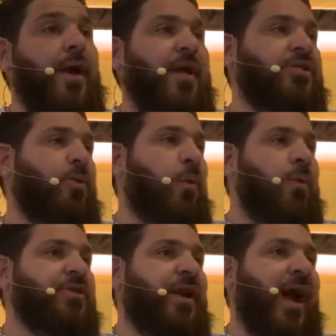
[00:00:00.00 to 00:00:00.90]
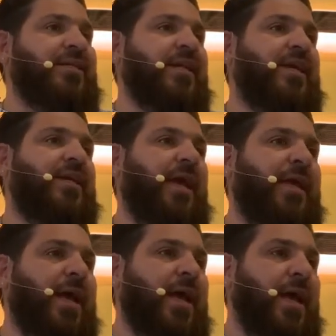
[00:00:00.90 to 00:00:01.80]
And so when we start acting in, in,
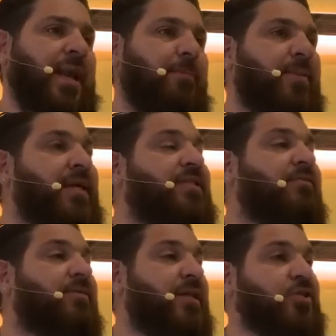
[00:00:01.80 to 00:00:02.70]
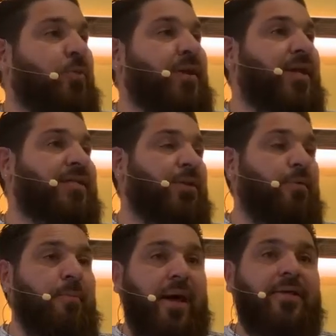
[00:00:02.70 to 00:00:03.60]
in, a means of disobedience and
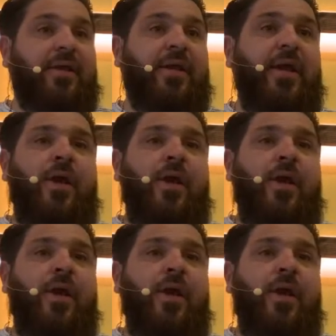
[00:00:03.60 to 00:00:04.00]
rebellion,